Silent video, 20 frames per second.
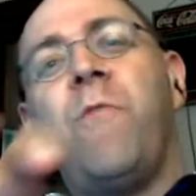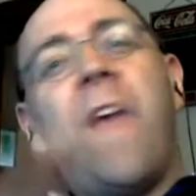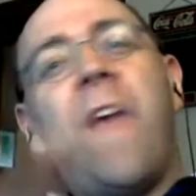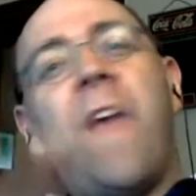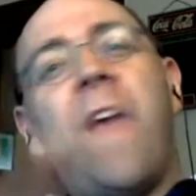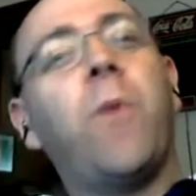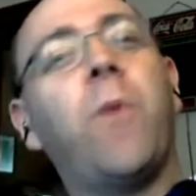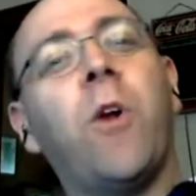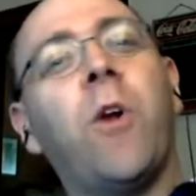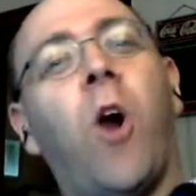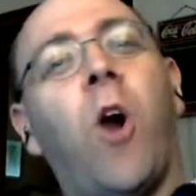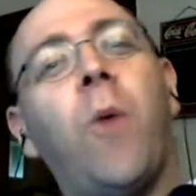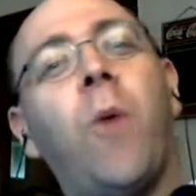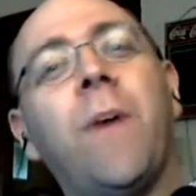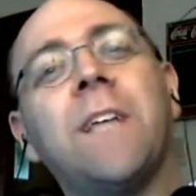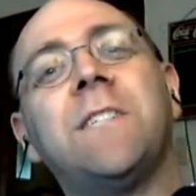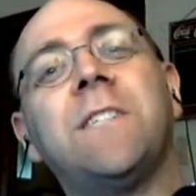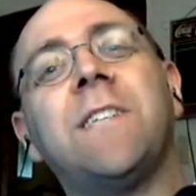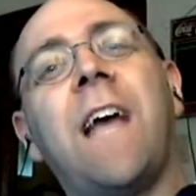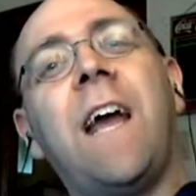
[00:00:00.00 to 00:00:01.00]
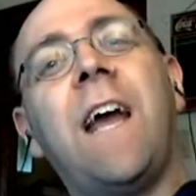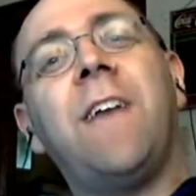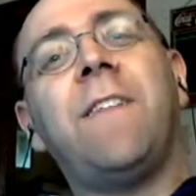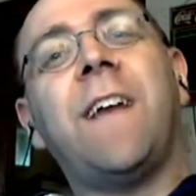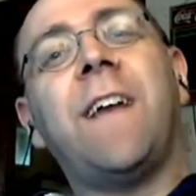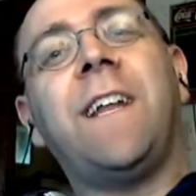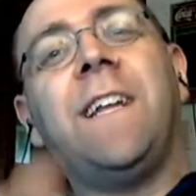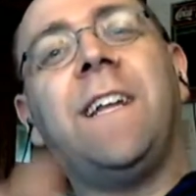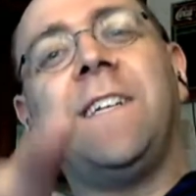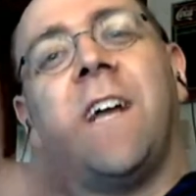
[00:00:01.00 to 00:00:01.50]
would always say that
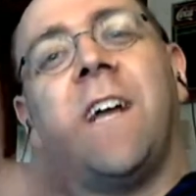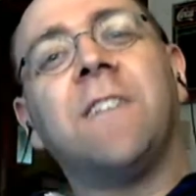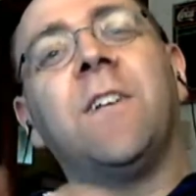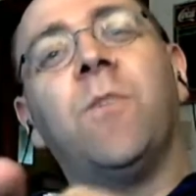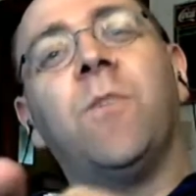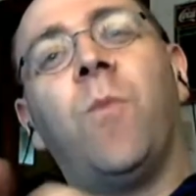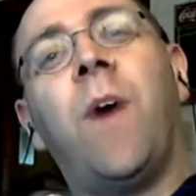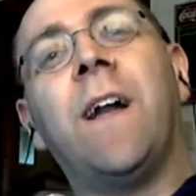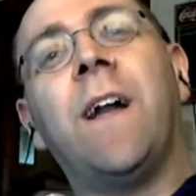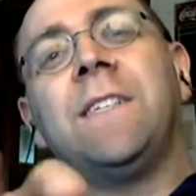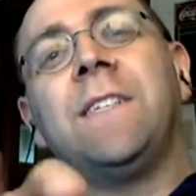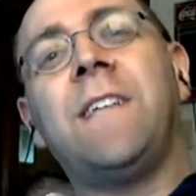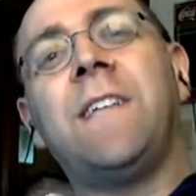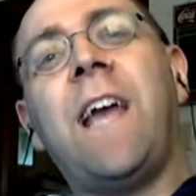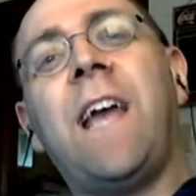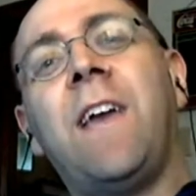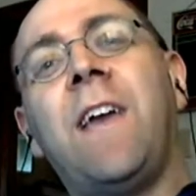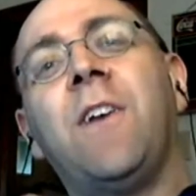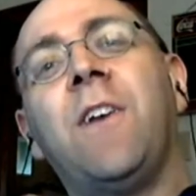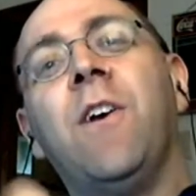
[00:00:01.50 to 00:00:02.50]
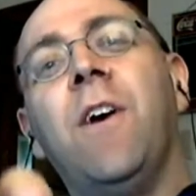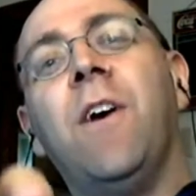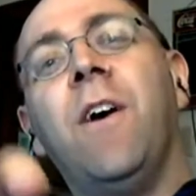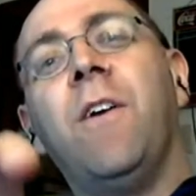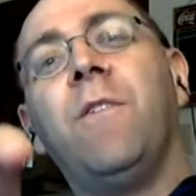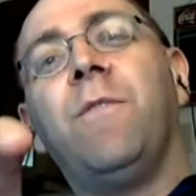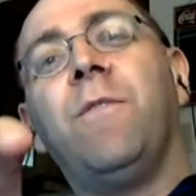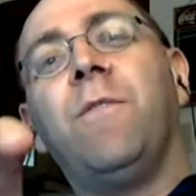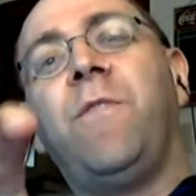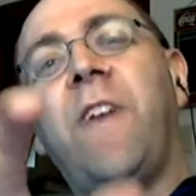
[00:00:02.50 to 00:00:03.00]
he doesn't want to take
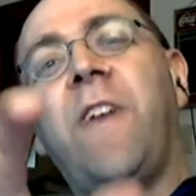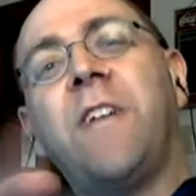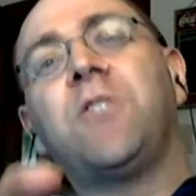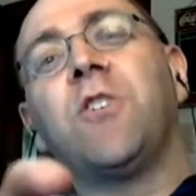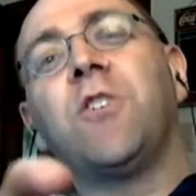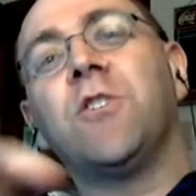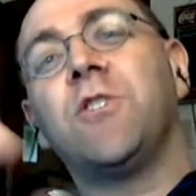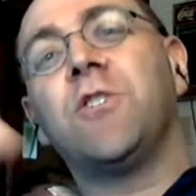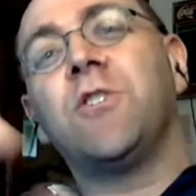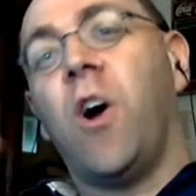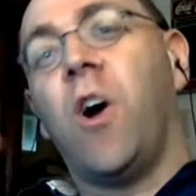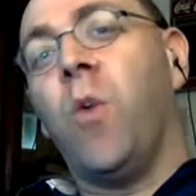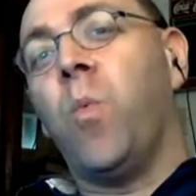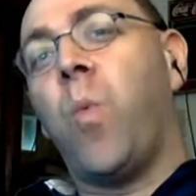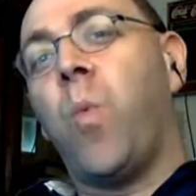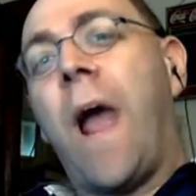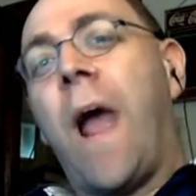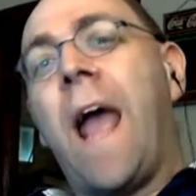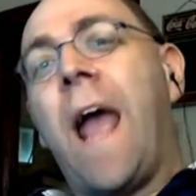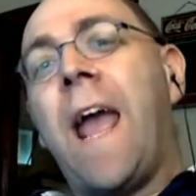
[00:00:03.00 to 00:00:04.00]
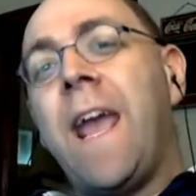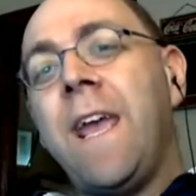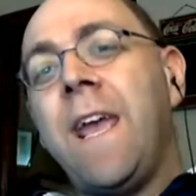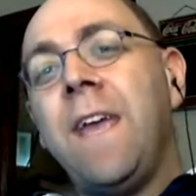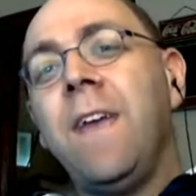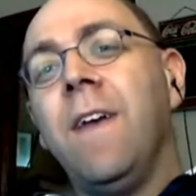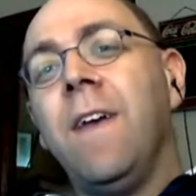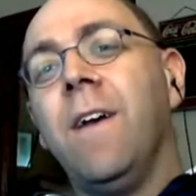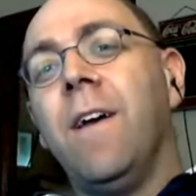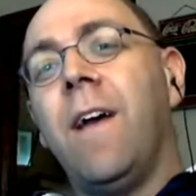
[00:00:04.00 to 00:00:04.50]
features away
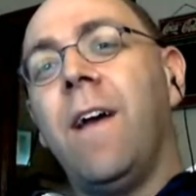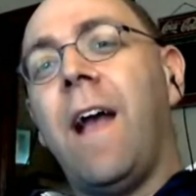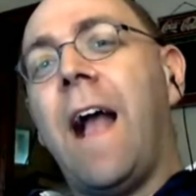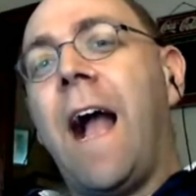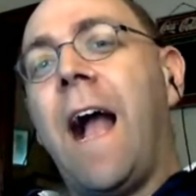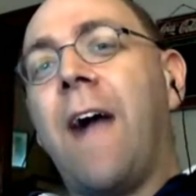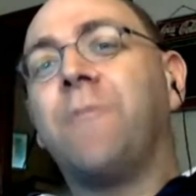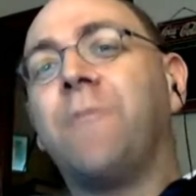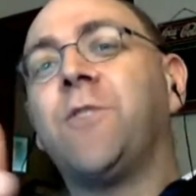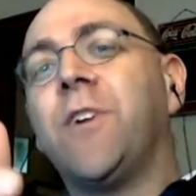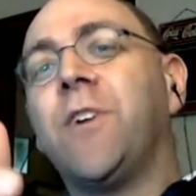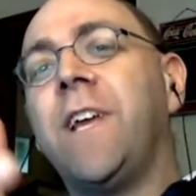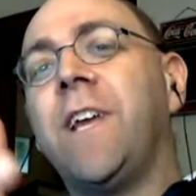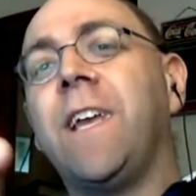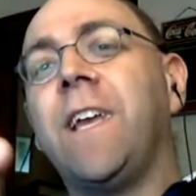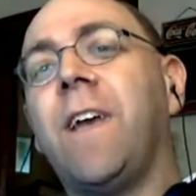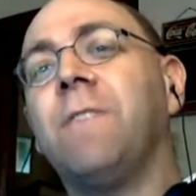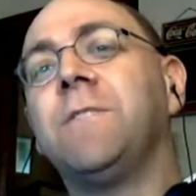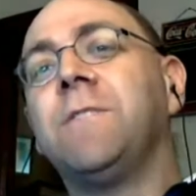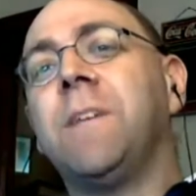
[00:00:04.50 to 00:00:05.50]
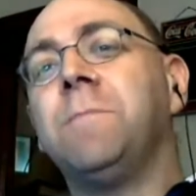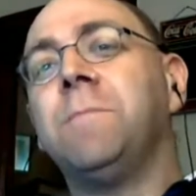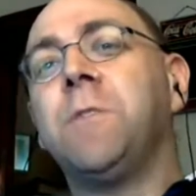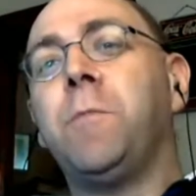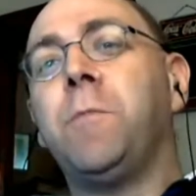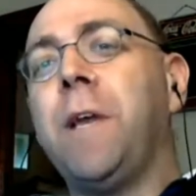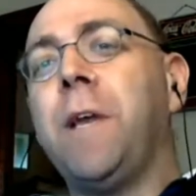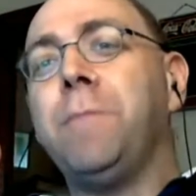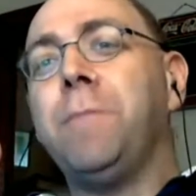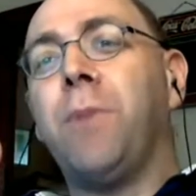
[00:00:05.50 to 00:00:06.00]
after he gives them to
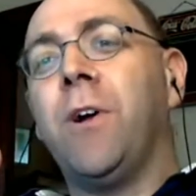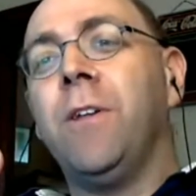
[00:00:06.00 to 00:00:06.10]
people?